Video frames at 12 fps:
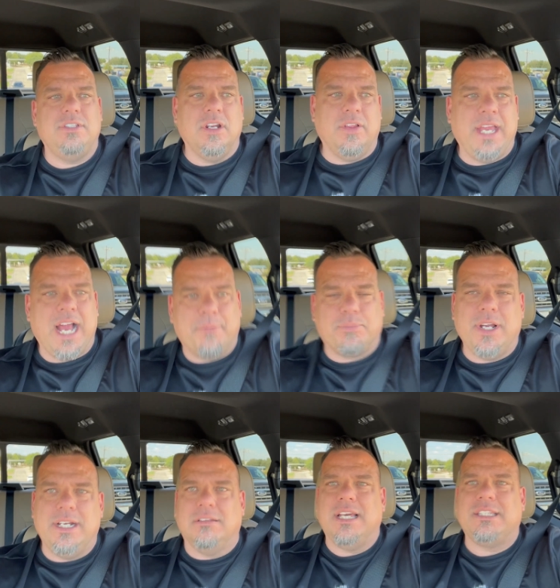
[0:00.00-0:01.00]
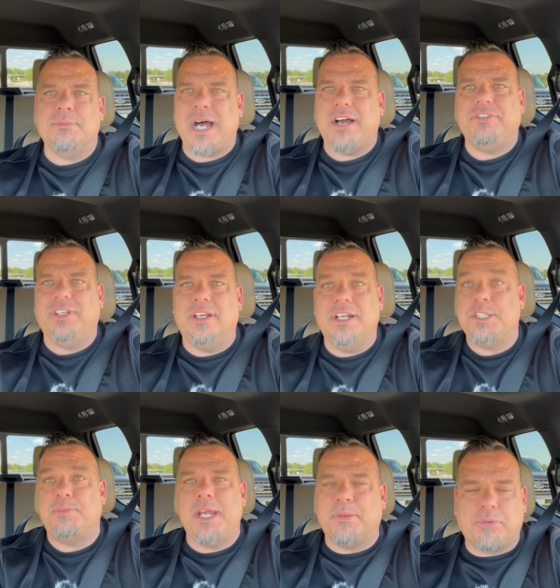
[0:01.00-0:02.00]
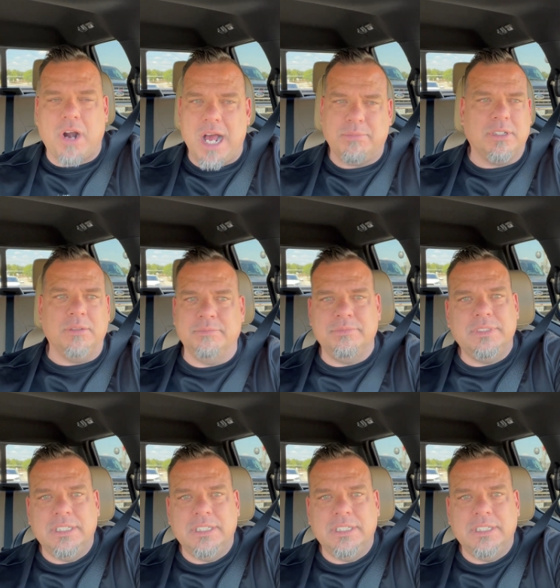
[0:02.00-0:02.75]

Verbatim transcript: You know, they operated like the mafia, and it's been a problem